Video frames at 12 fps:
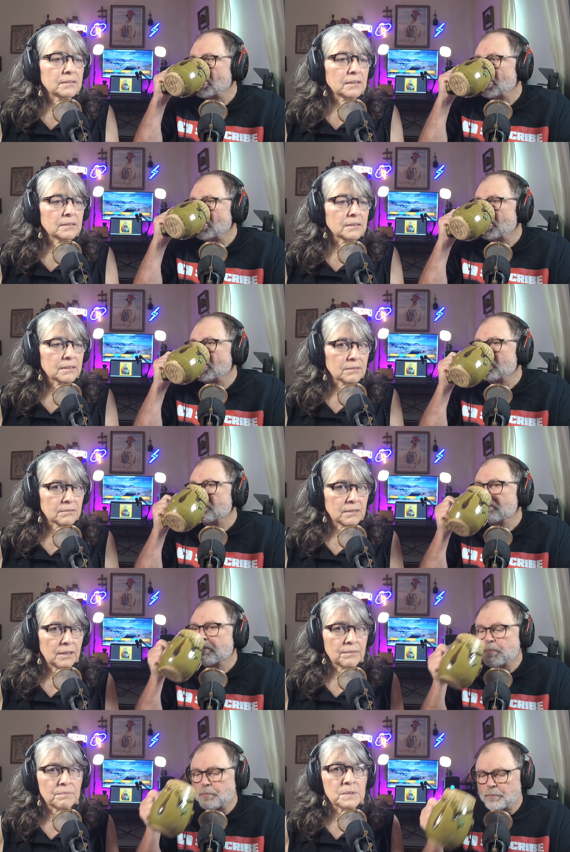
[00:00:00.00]
Speaker 1: like
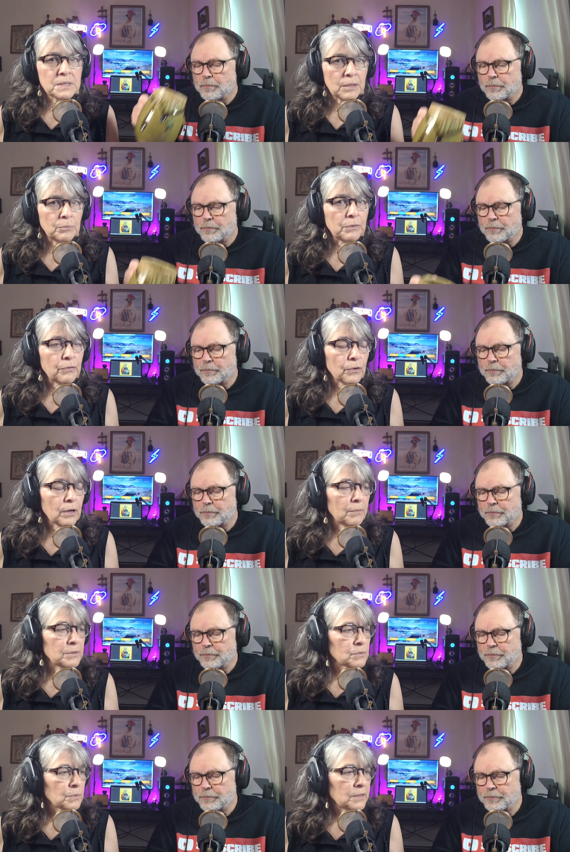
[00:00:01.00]
I said before I
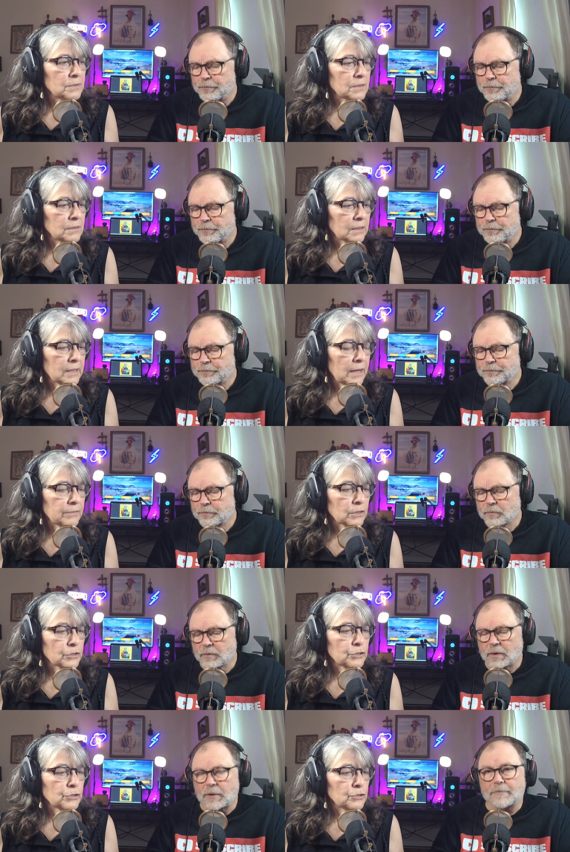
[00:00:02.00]
was raised in the
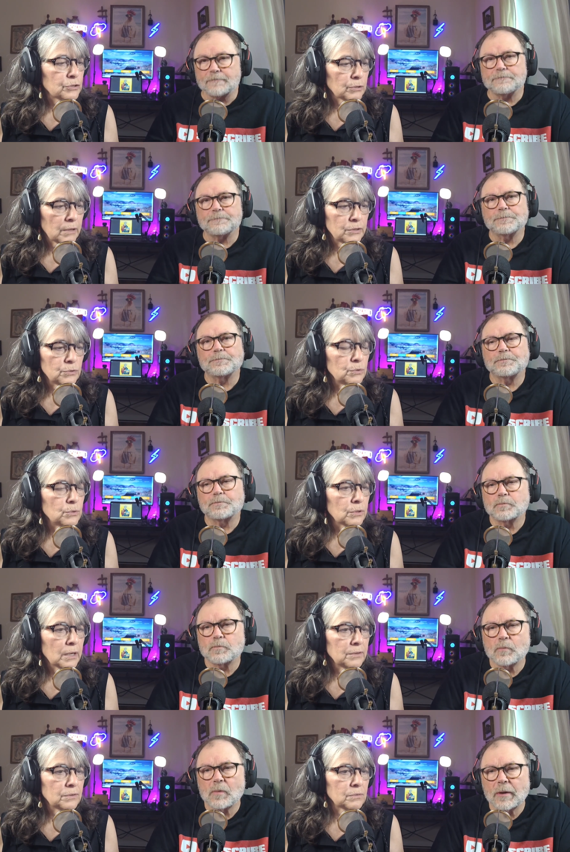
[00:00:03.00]
Catholic Church so I knew who
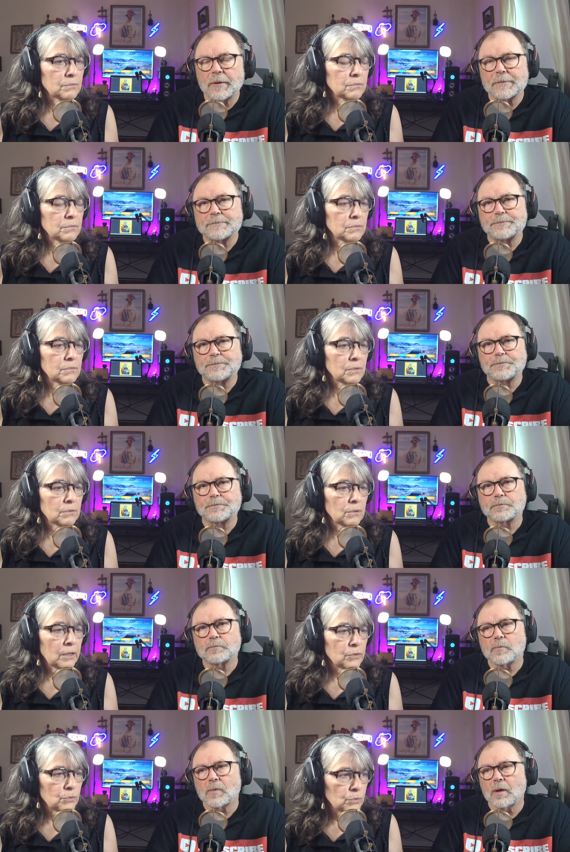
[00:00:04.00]
Christ
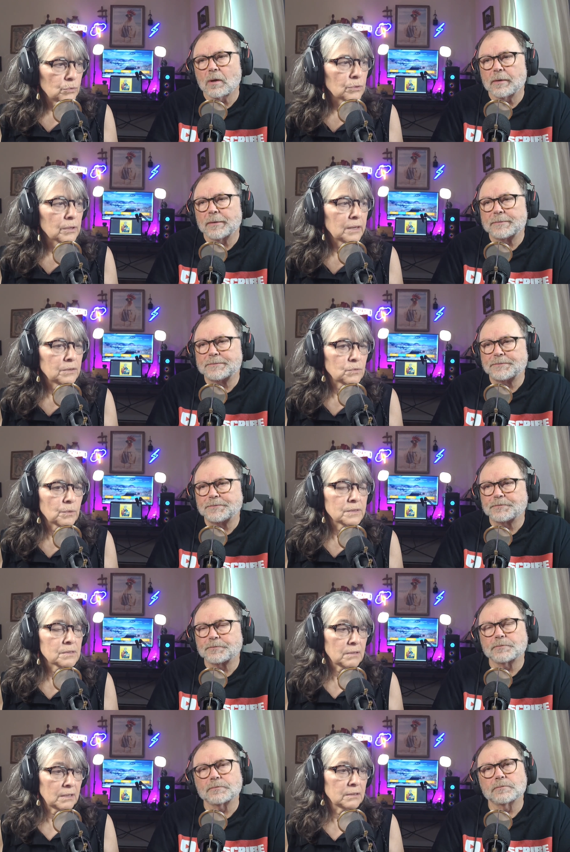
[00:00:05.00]
I knew who Christ
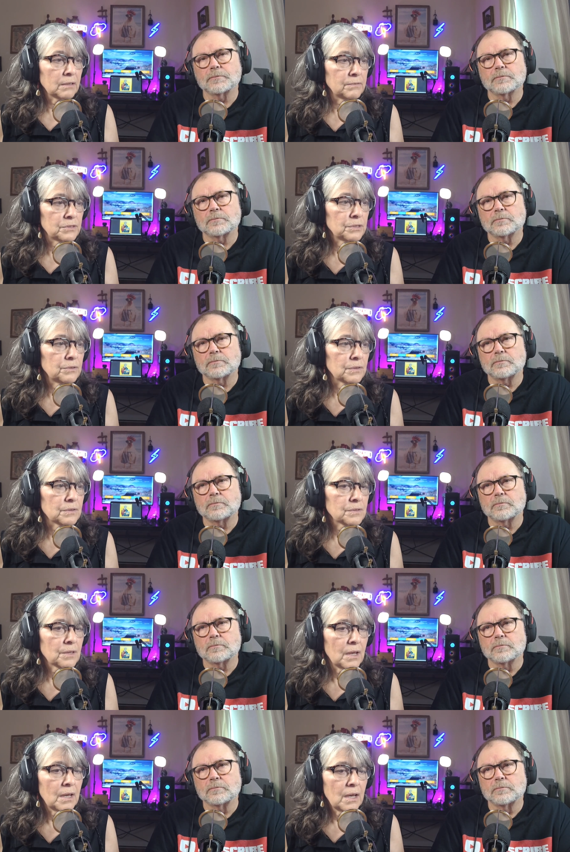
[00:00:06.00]
was and I loved
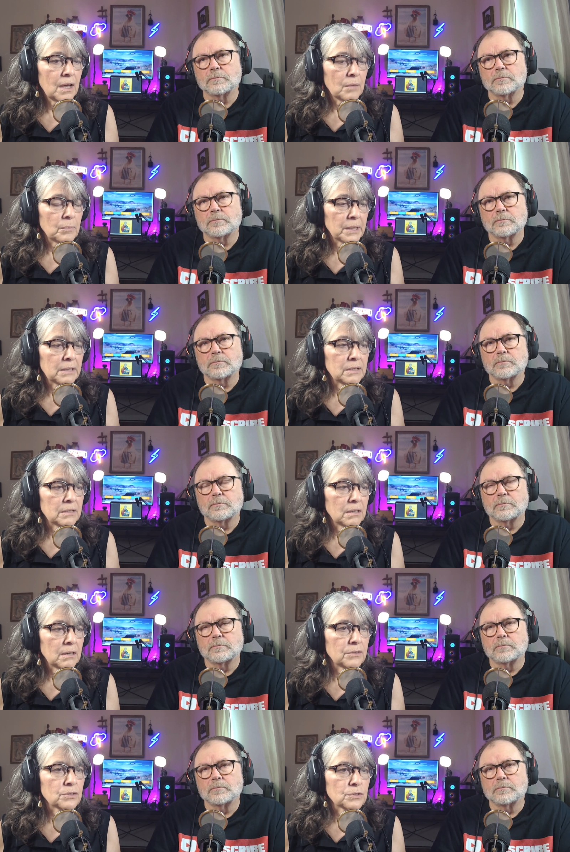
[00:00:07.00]
Jesus, but I didn't
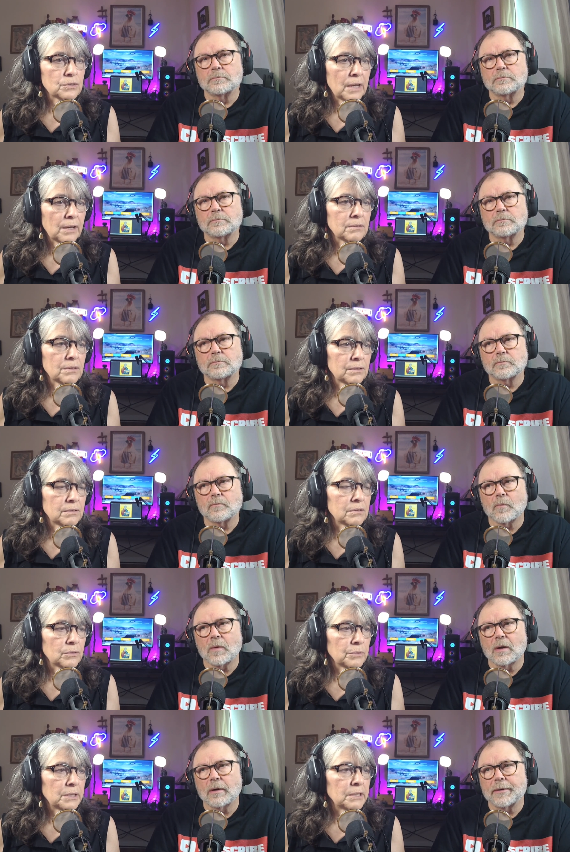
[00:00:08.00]
understand to the
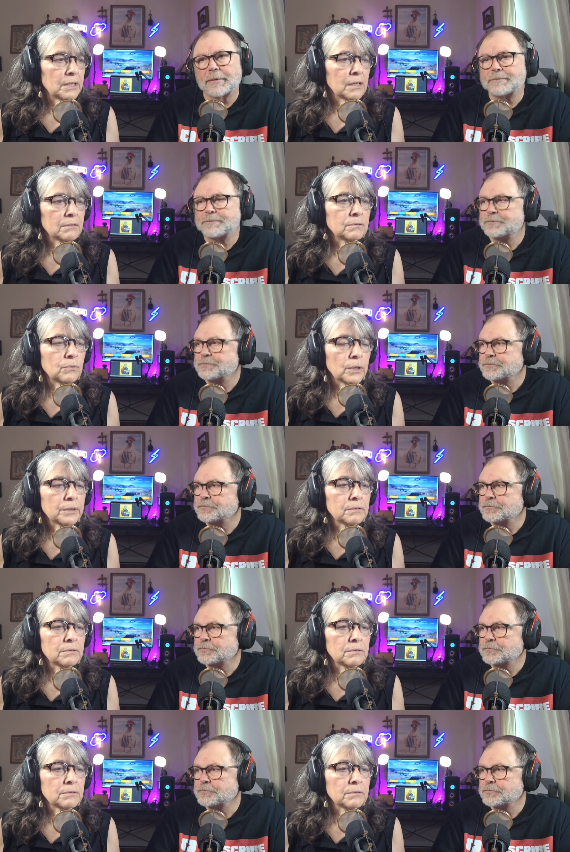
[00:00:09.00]
degree of what